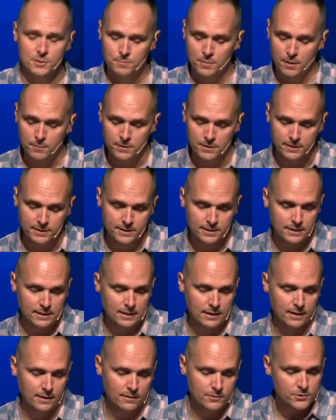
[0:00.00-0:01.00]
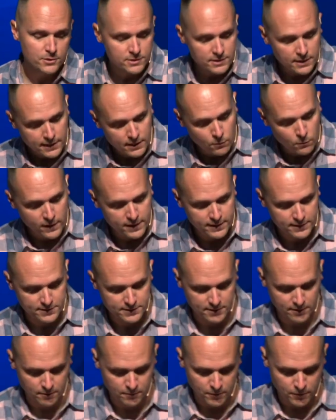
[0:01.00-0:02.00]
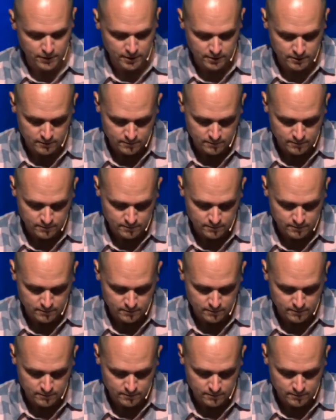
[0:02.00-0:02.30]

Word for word: publicly declare, just like a wedding ceremony.